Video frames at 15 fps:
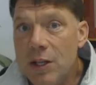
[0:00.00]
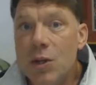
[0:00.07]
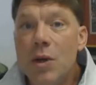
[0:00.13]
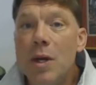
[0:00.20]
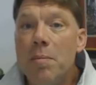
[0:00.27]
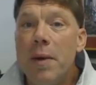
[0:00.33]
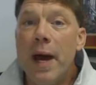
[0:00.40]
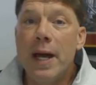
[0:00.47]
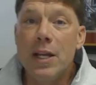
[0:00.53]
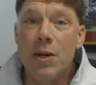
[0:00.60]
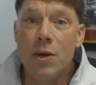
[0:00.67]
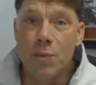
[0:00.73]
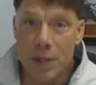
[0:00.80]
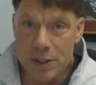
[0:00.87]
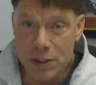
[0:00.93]
You get back
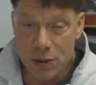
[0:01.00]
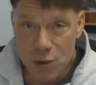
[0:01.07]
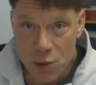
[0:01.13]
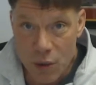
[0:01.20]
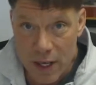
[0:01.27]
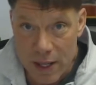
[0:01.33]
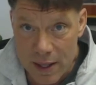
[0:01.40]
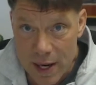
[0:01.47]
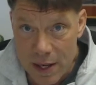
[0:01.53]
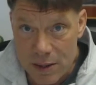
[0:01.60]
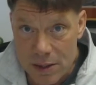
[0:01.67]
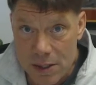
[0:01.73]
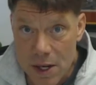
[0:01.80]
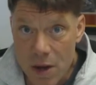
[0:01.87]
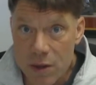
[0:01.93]
your original
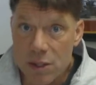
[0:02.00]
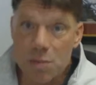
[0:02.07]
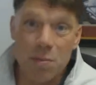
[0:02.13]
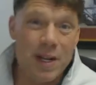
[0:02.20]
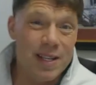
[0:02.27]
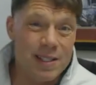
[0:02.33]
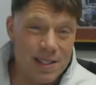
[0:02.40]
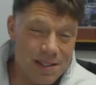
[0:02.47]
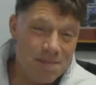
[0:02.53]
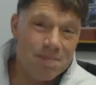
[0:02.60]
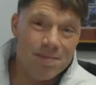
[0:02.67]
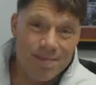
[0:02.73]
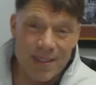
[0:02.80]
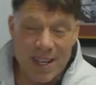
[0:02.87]
$20,000 plus,